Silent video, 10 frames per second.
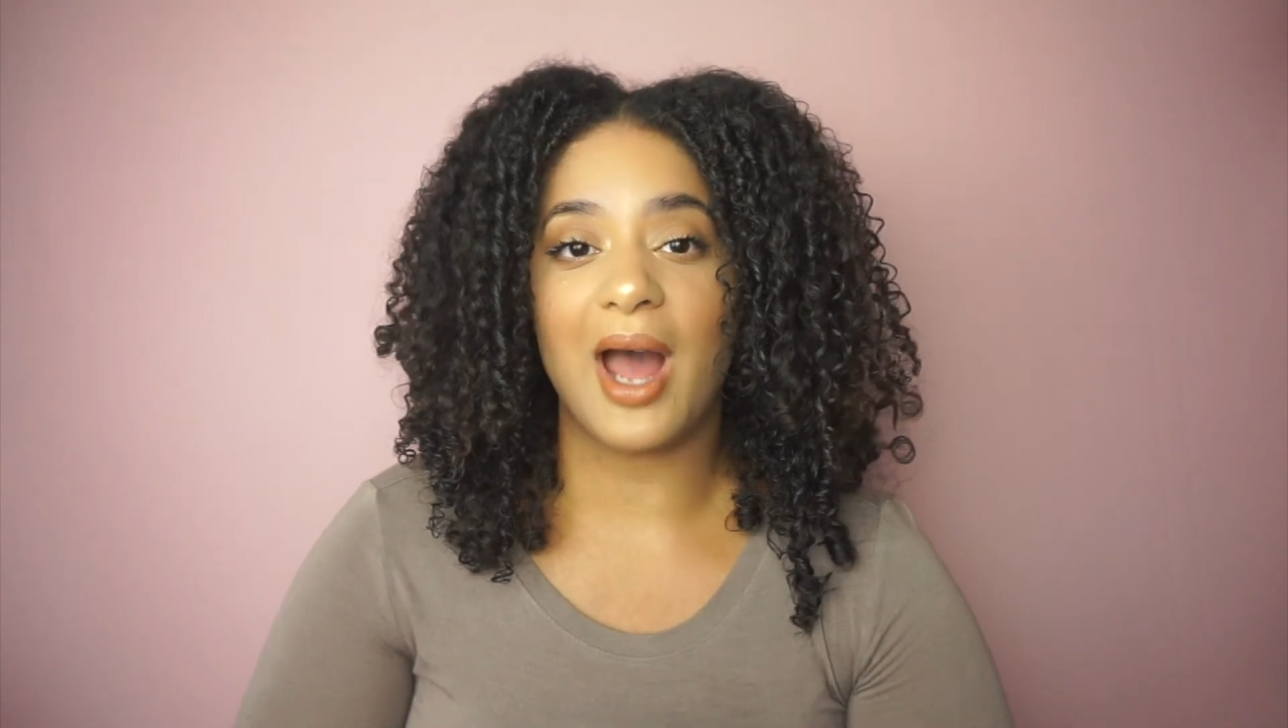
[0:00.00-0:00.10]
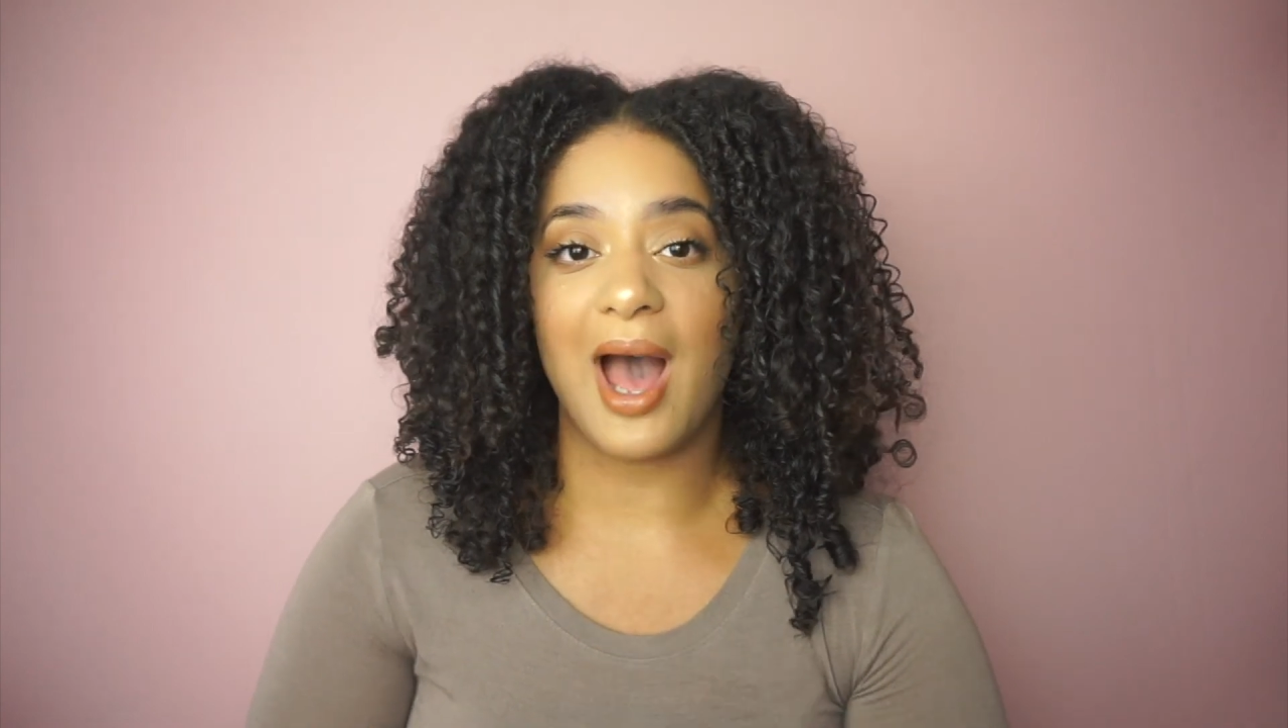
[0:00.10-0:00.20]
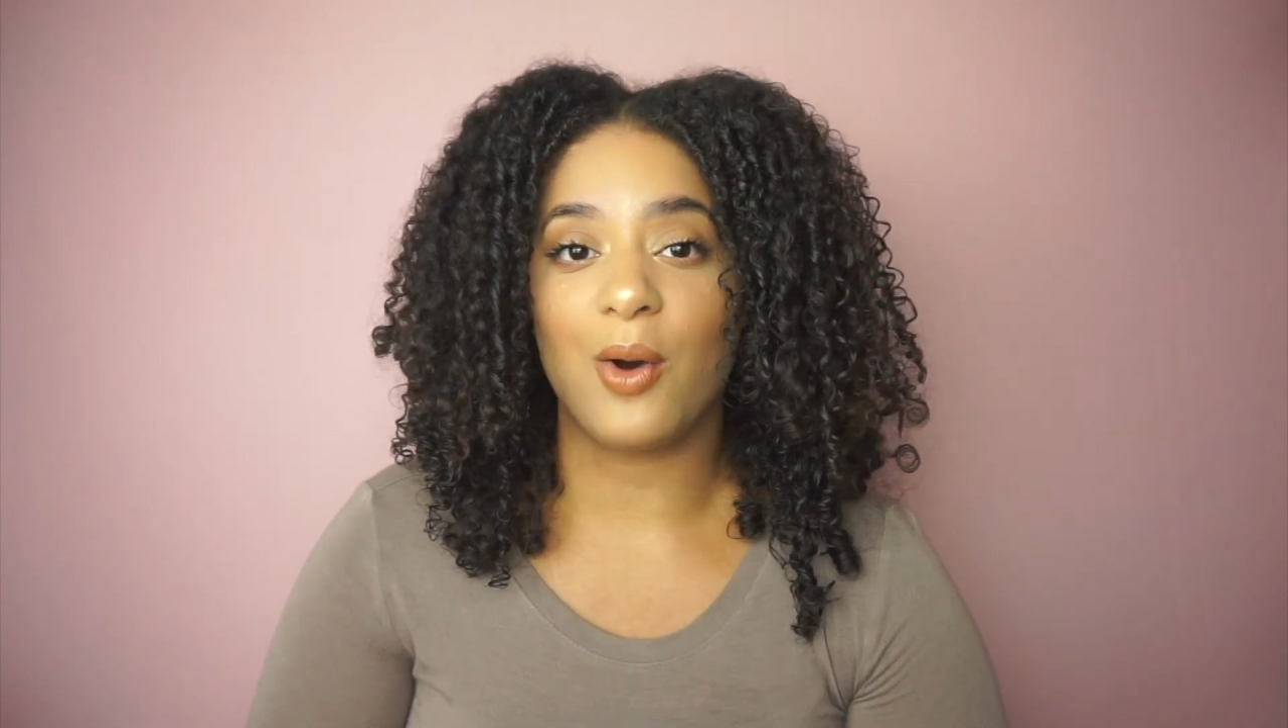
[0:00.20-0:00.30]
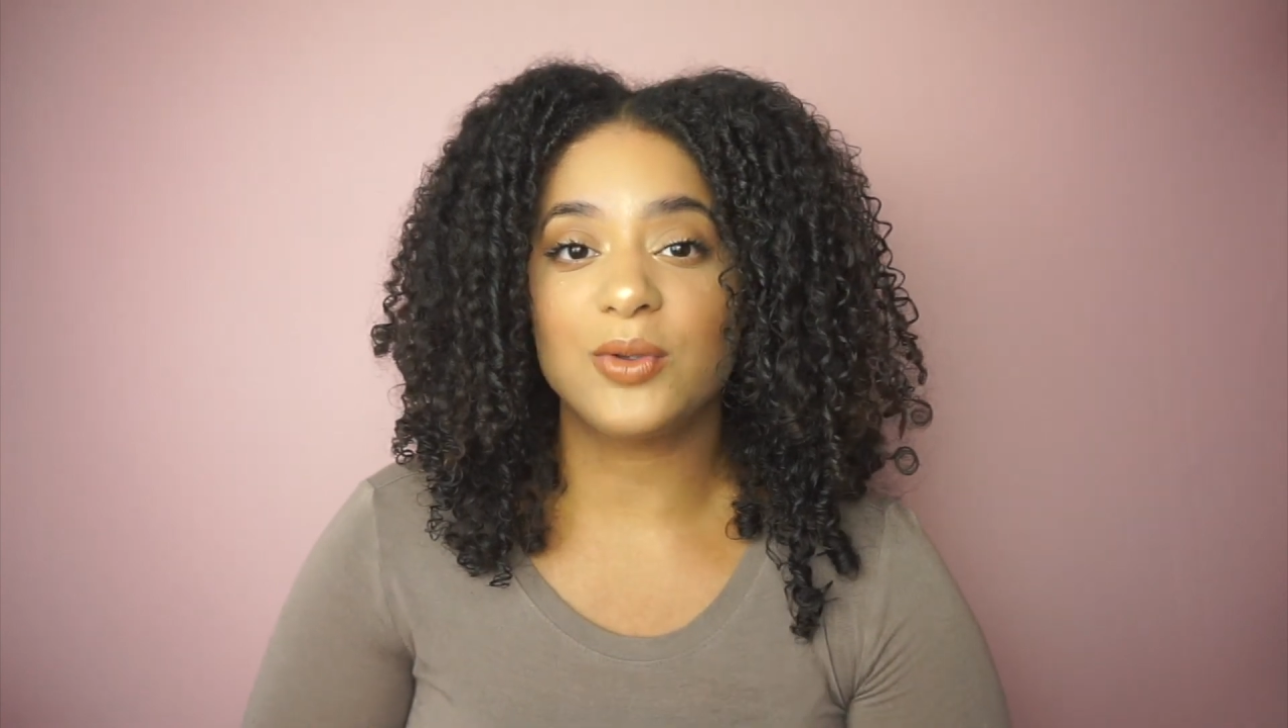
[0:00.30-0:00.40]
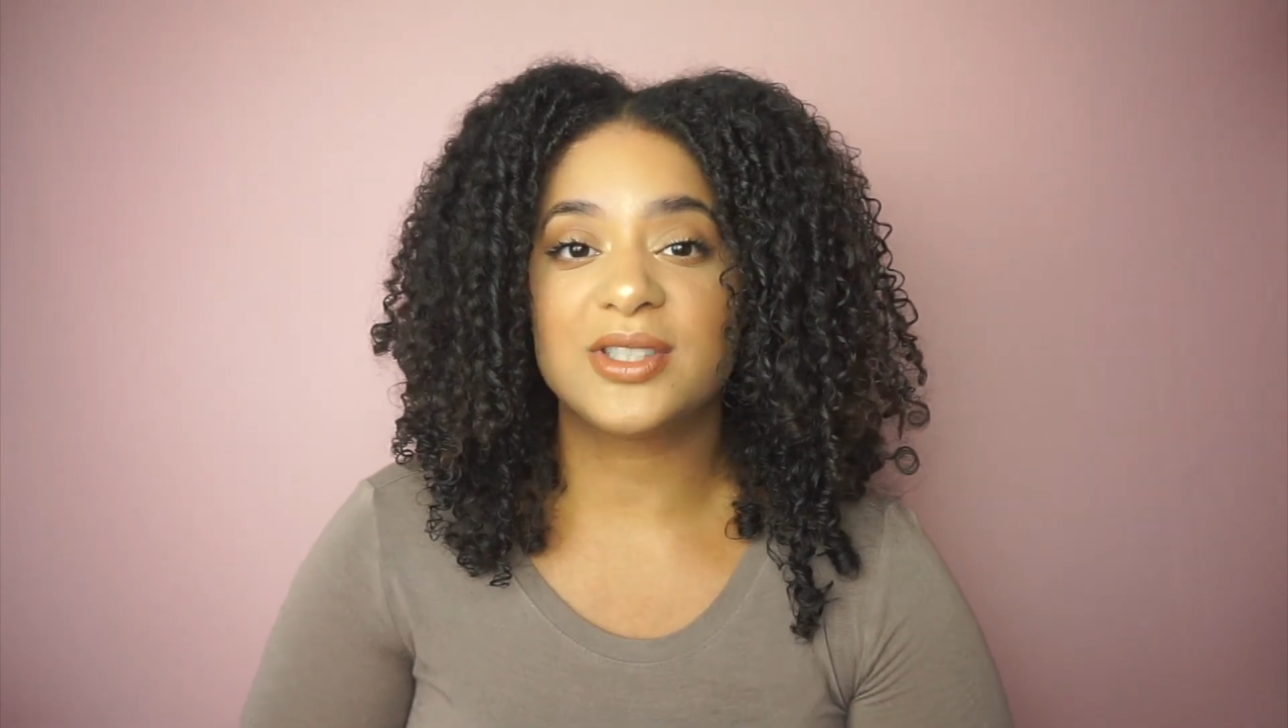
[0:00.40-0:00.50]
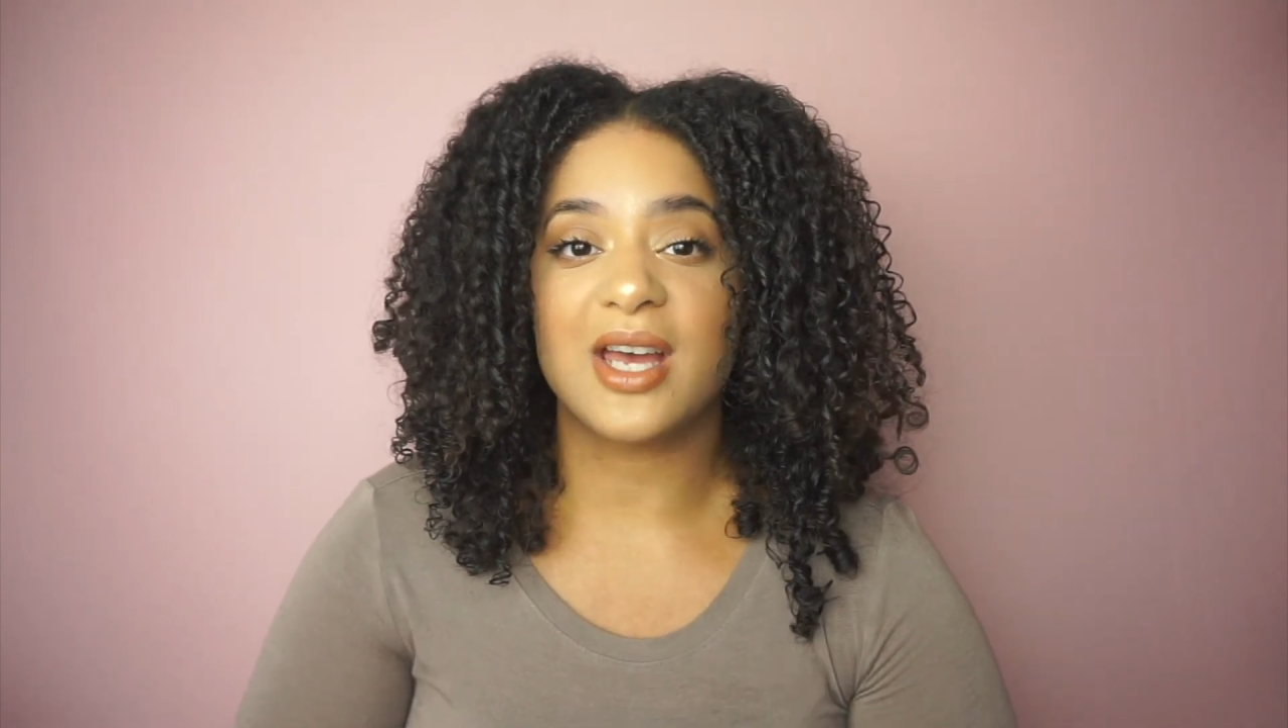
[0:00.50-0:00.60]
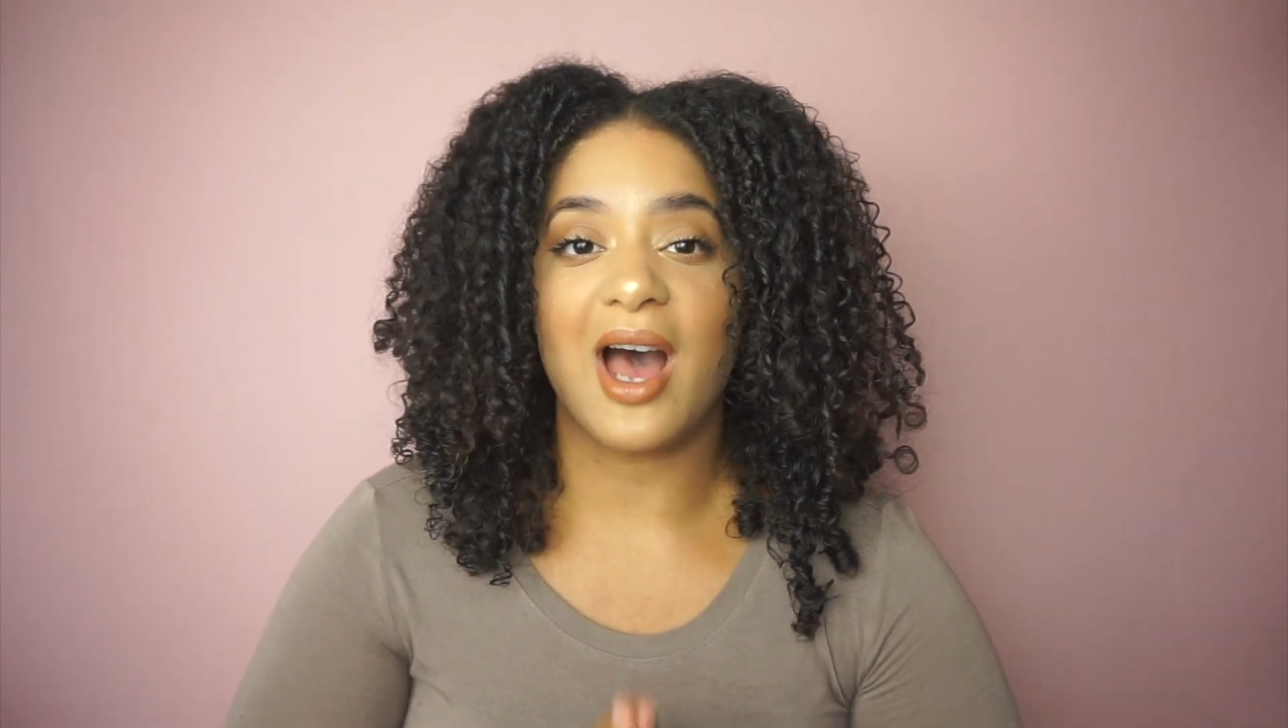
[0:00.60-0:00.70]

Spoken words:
out